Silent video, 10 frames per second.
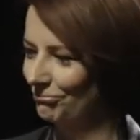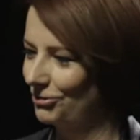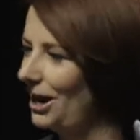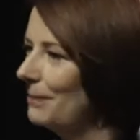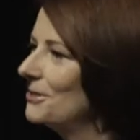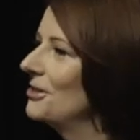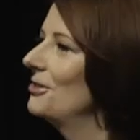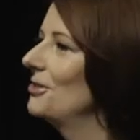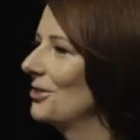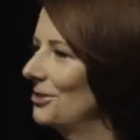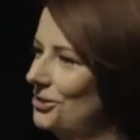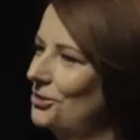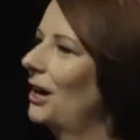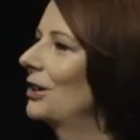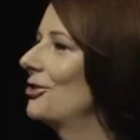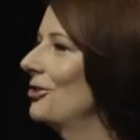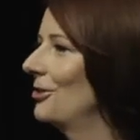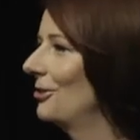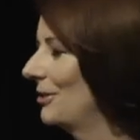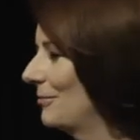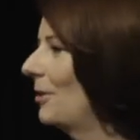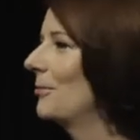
chapters and structure and what